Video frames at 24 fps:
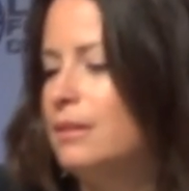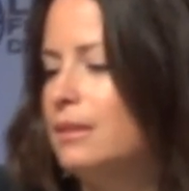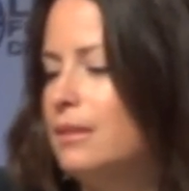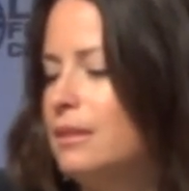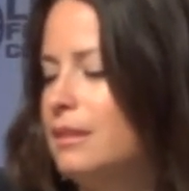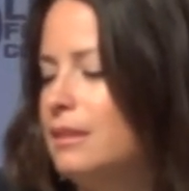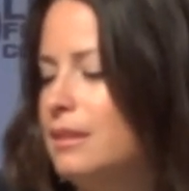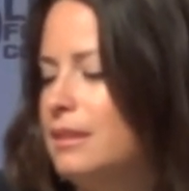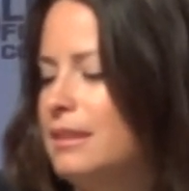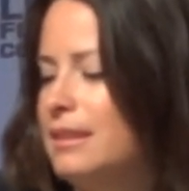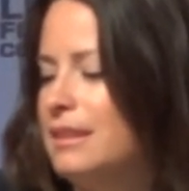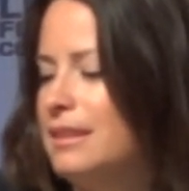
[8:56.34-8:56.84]

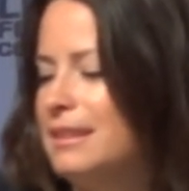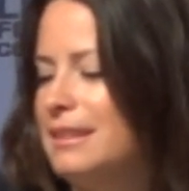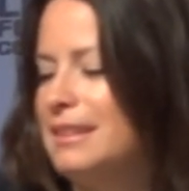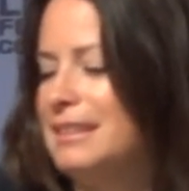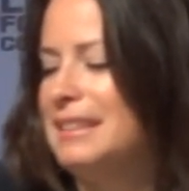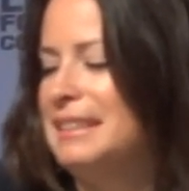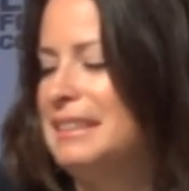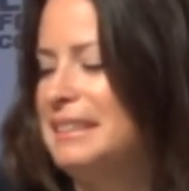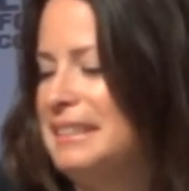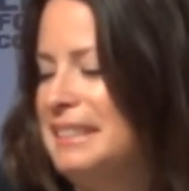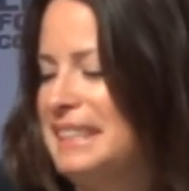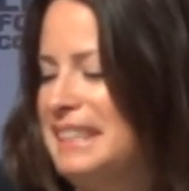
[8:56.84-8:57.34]

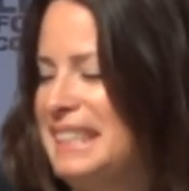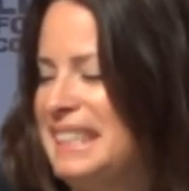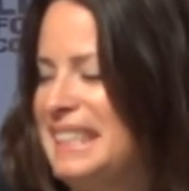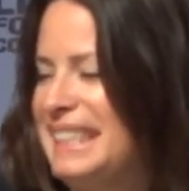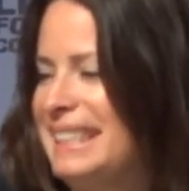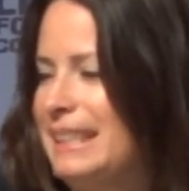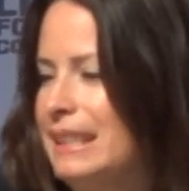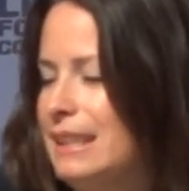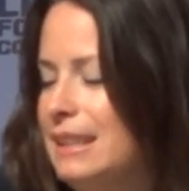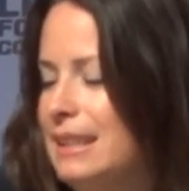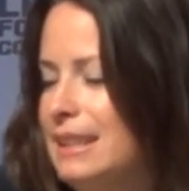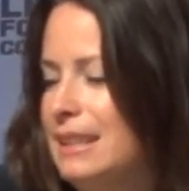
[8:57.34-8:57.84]

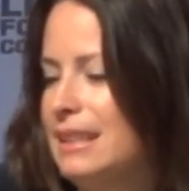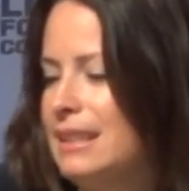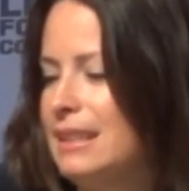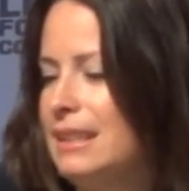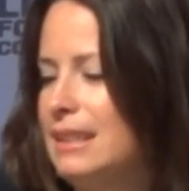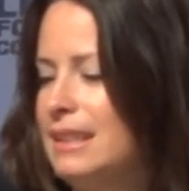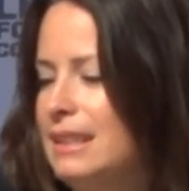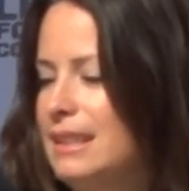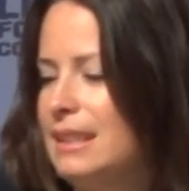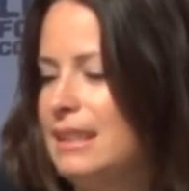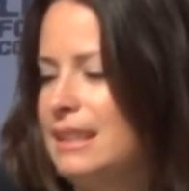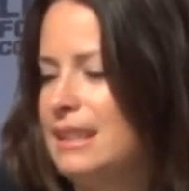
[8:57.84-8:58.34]

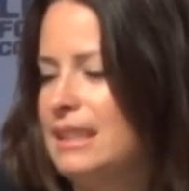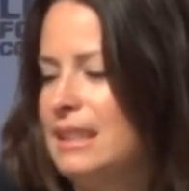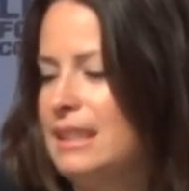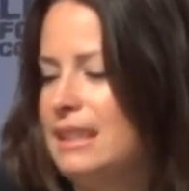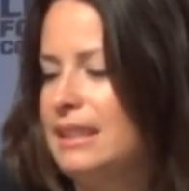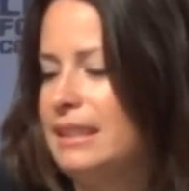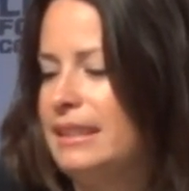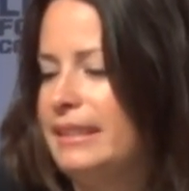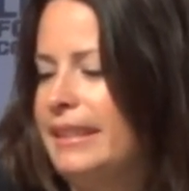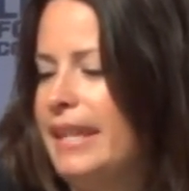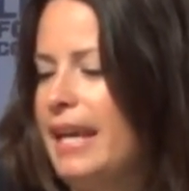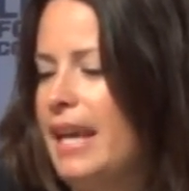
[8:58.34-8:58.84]

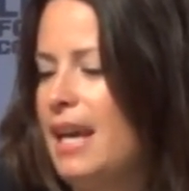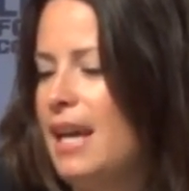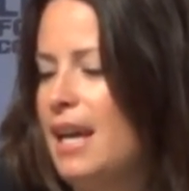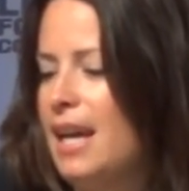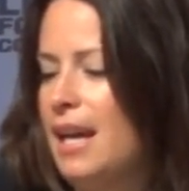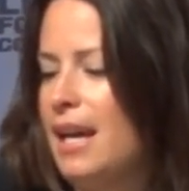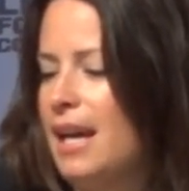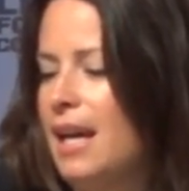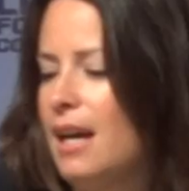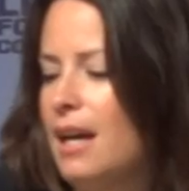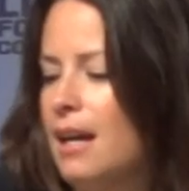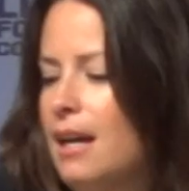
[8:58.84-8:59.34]

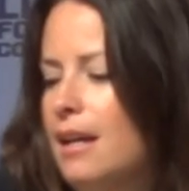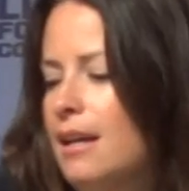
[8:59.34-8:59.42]
[no speech]